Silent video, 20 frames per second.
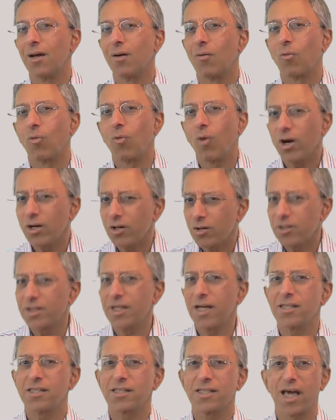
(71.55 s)
What could
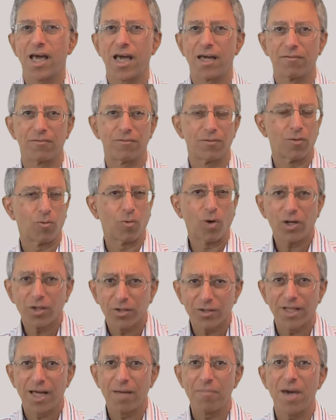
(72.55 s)
they save? What
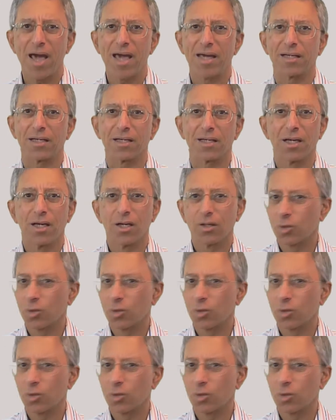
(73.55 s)
could they make?